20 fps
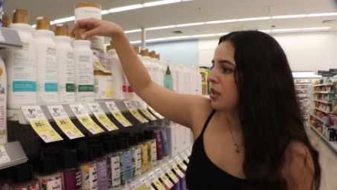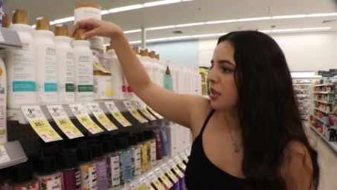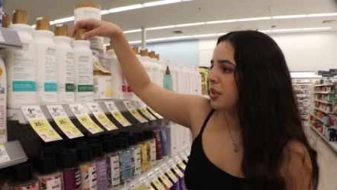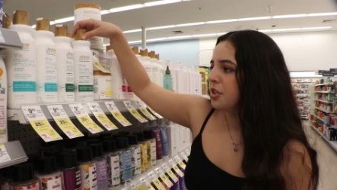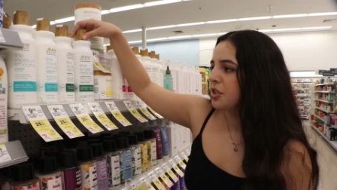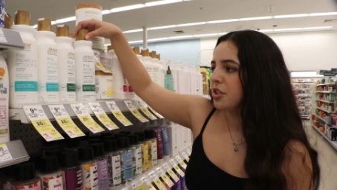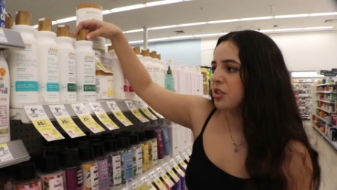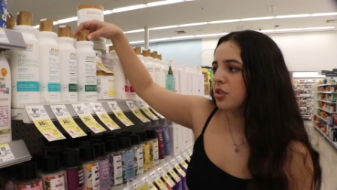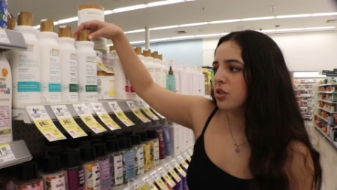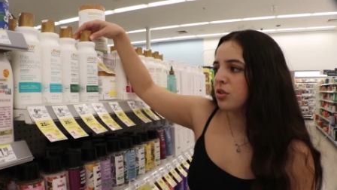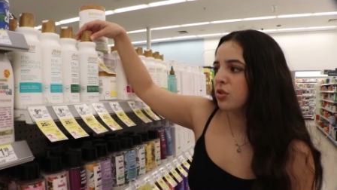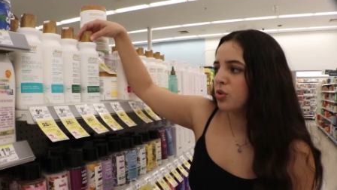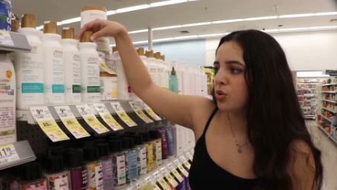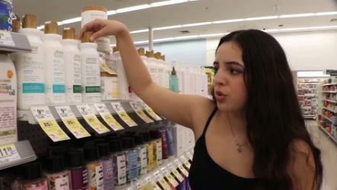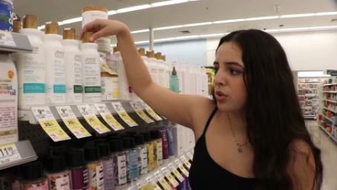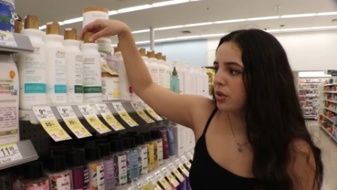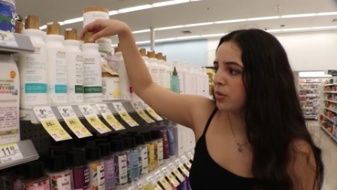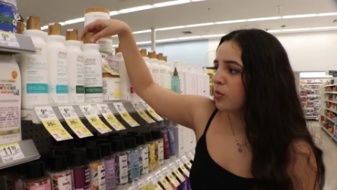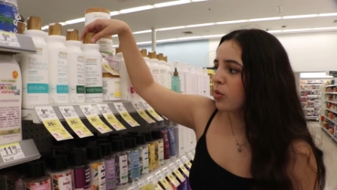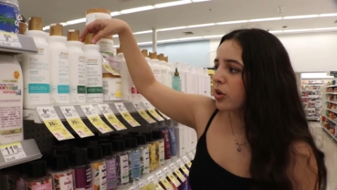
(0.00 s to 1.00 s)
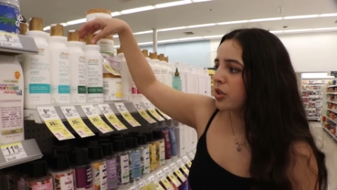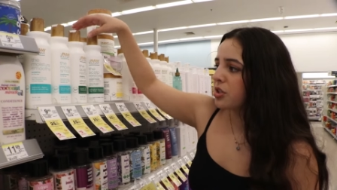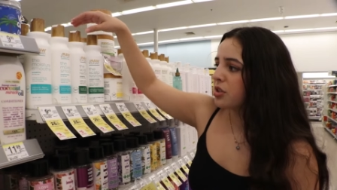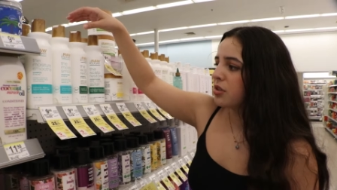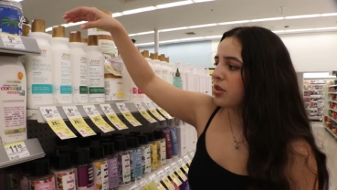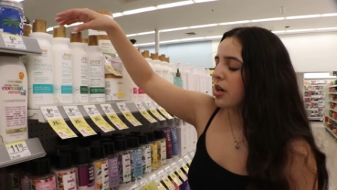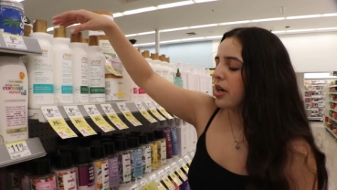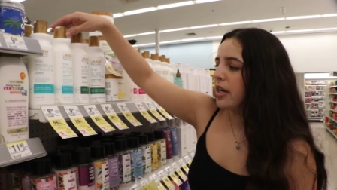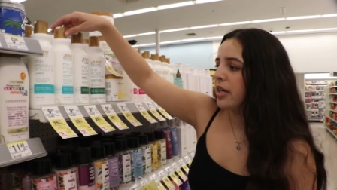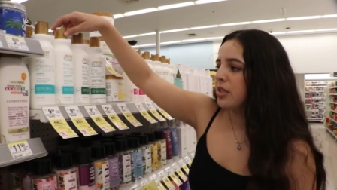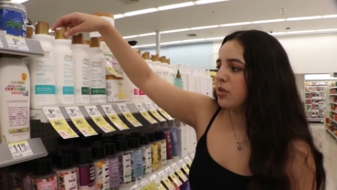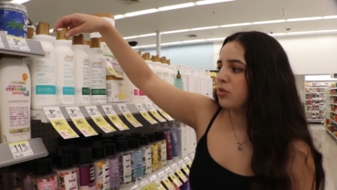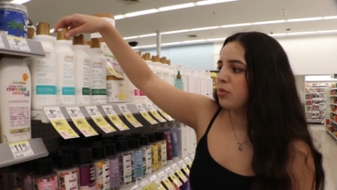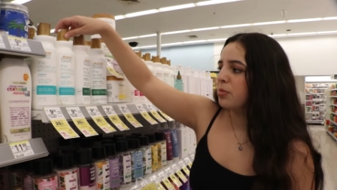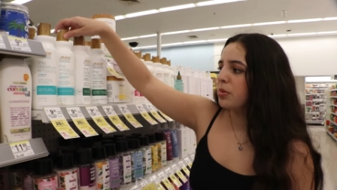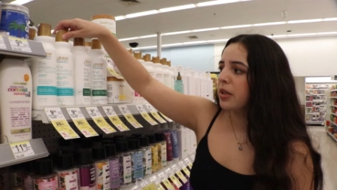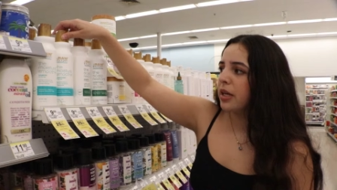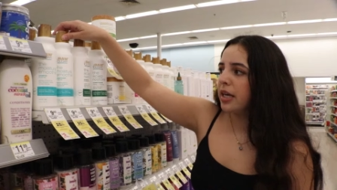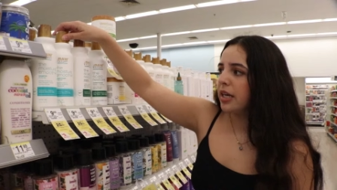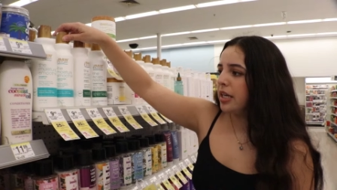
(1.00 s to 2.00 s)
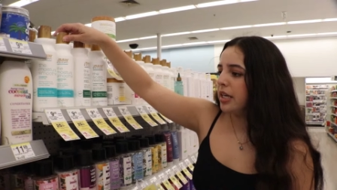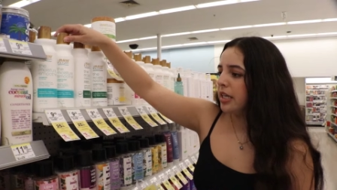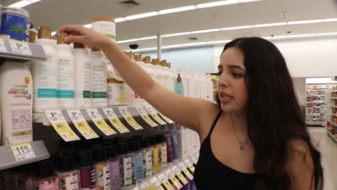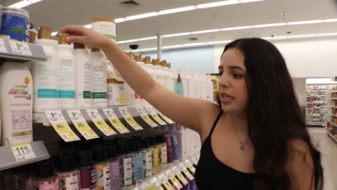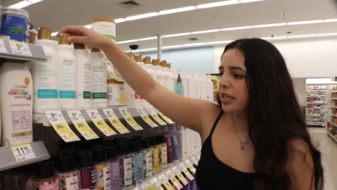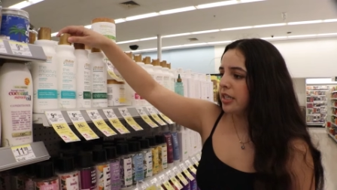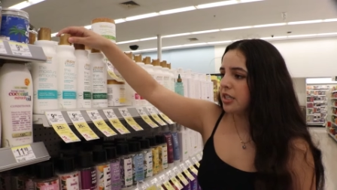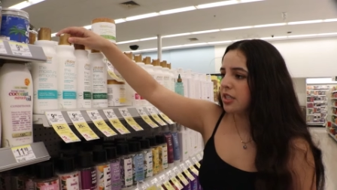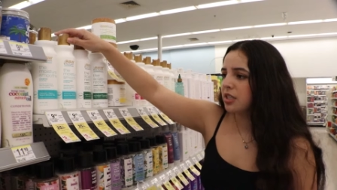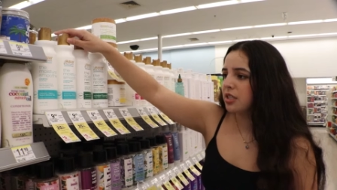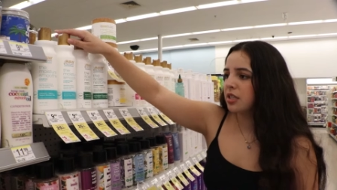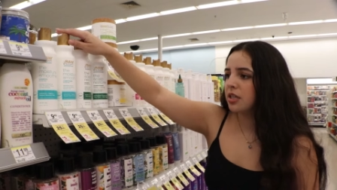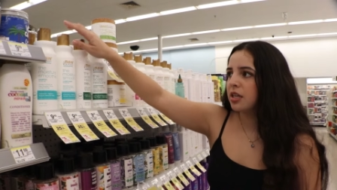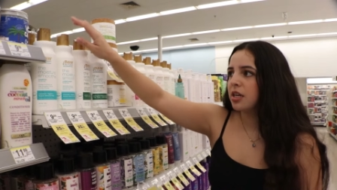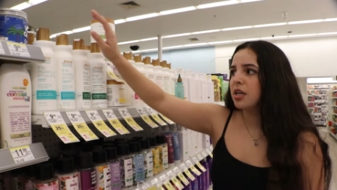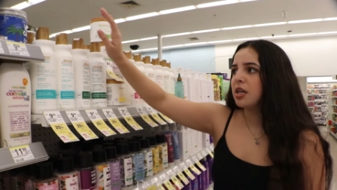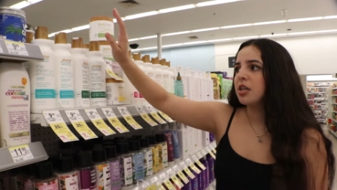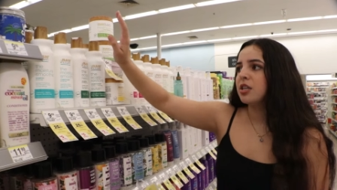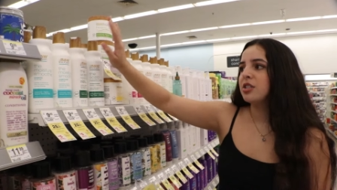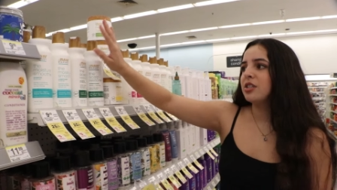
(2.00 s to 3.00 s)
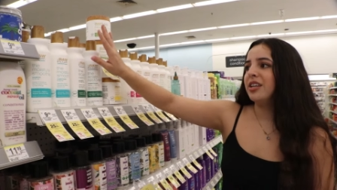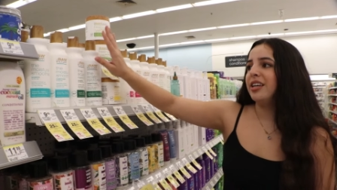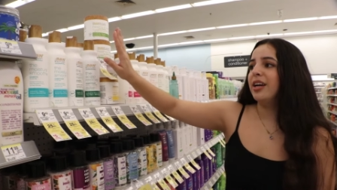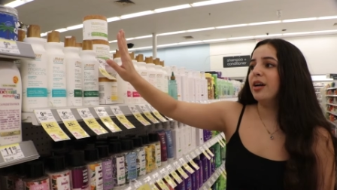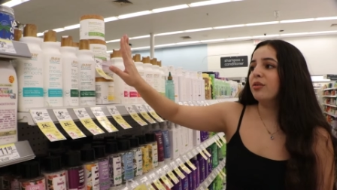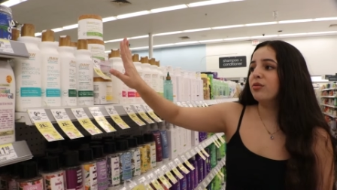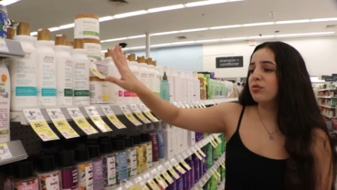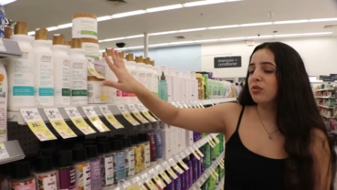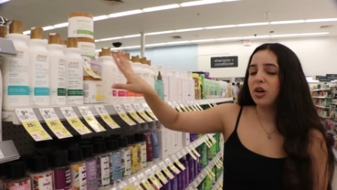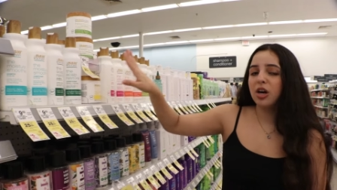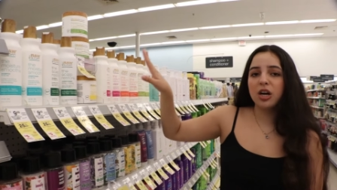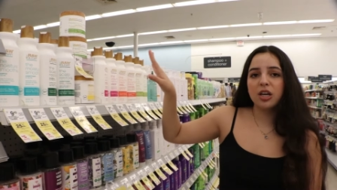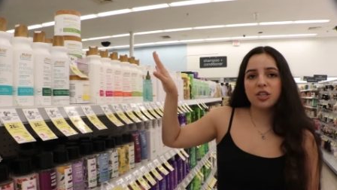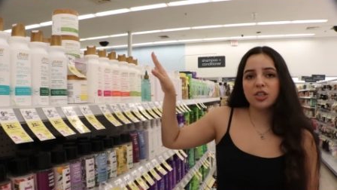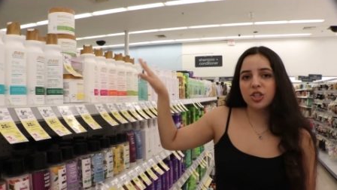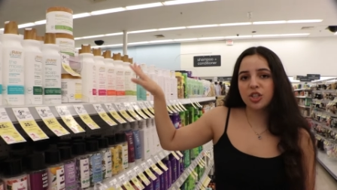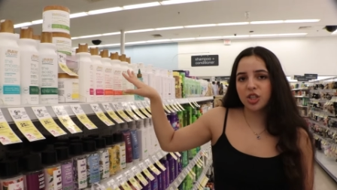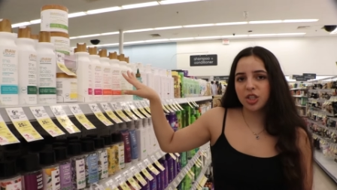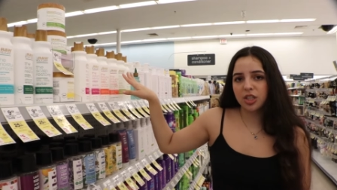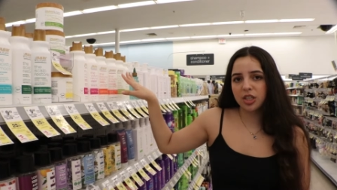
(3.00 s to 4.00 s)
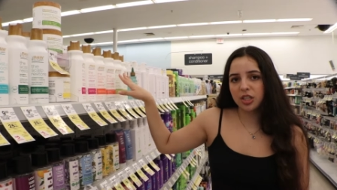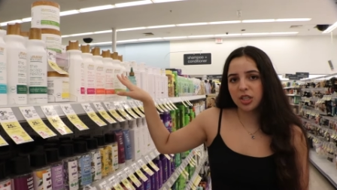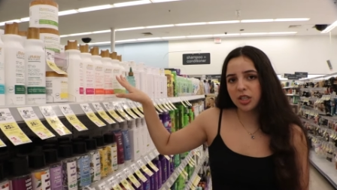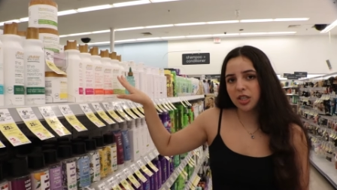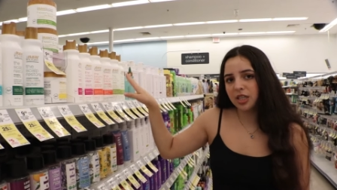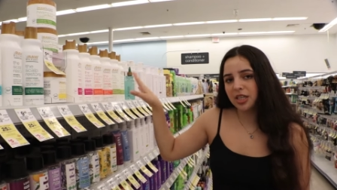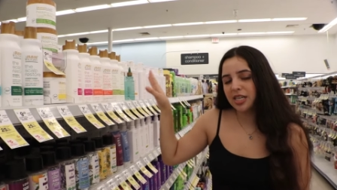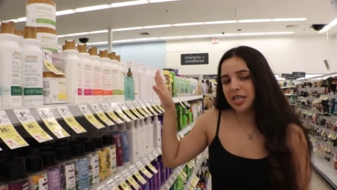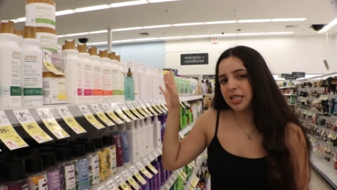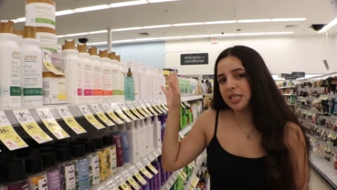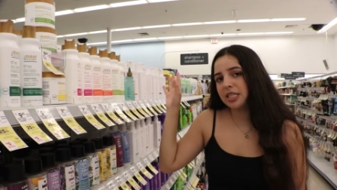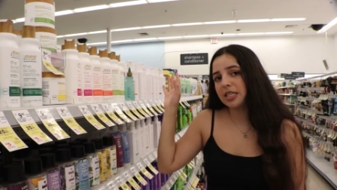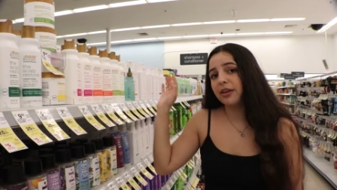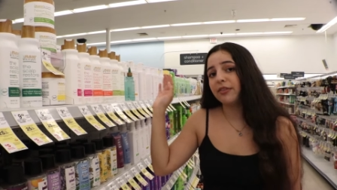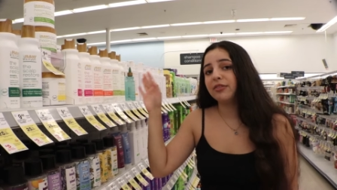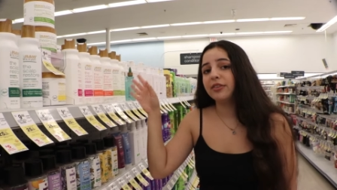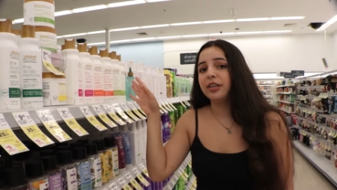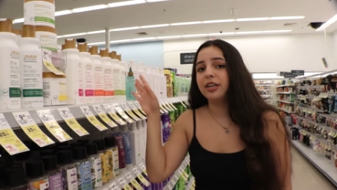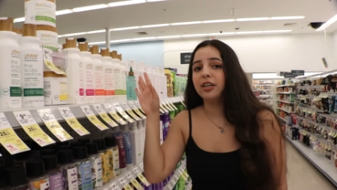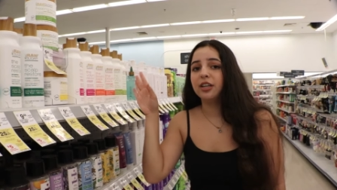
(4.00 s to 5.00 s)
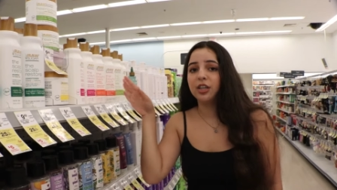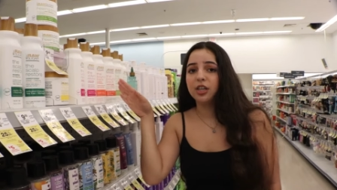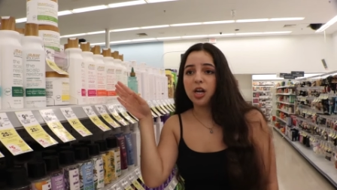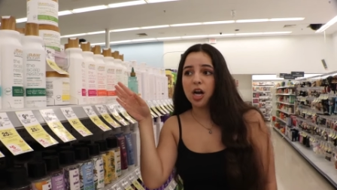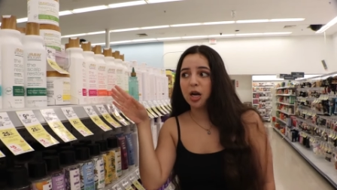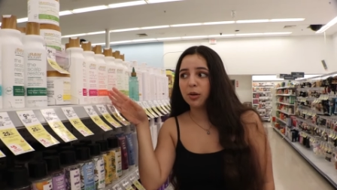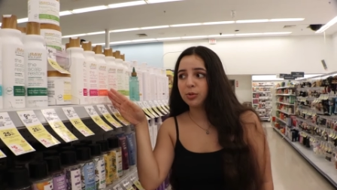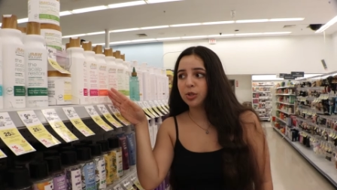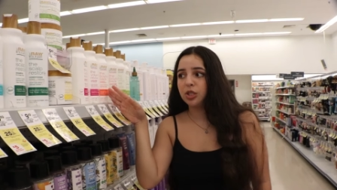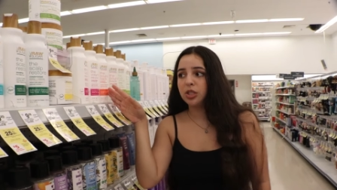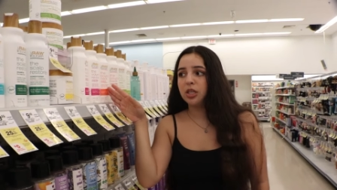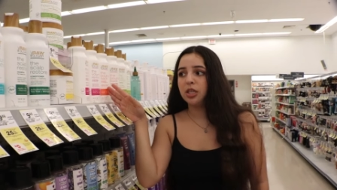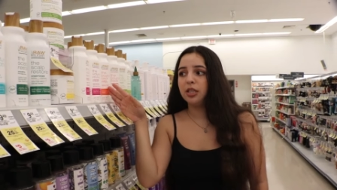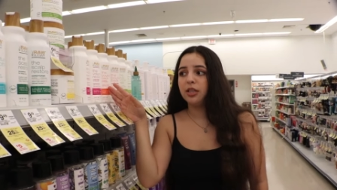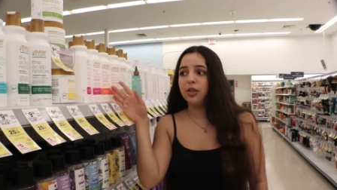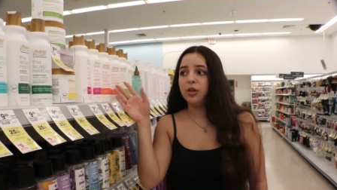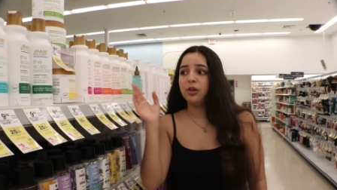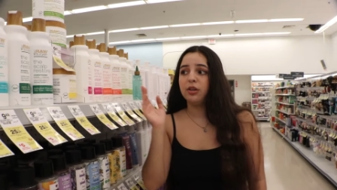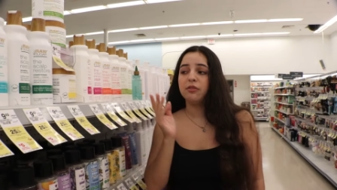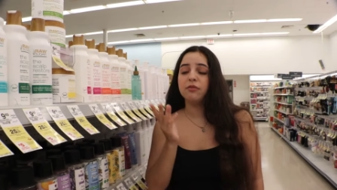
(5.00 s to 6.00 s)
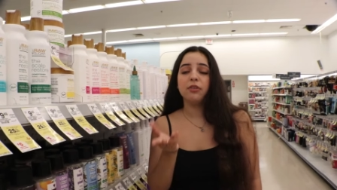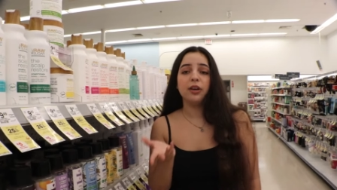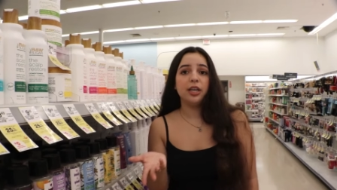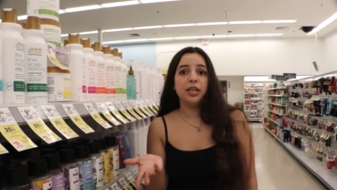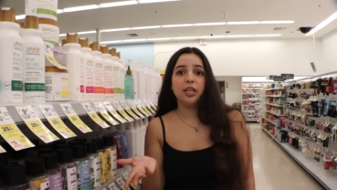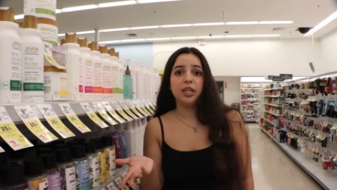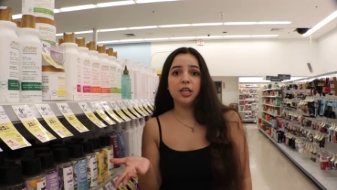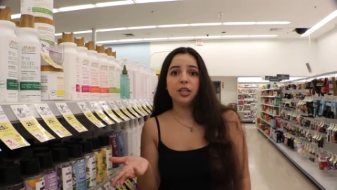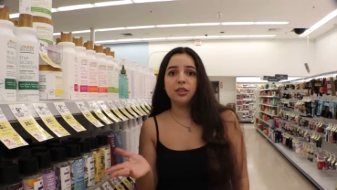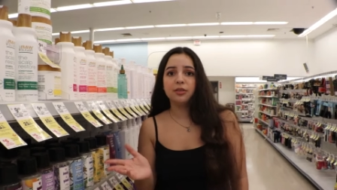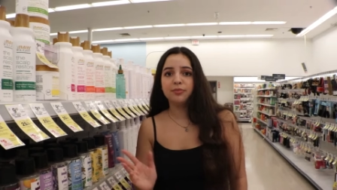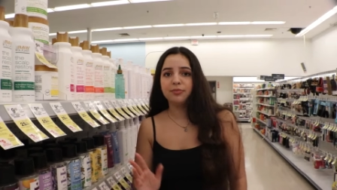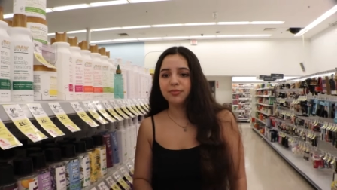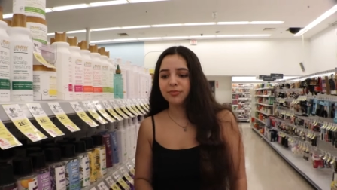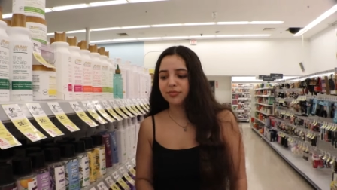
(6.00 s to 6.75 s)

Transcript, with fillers: There's just to soothe and moisturize, replenish. So yeah, Raw and Sugar is definitely a good option that you can find here.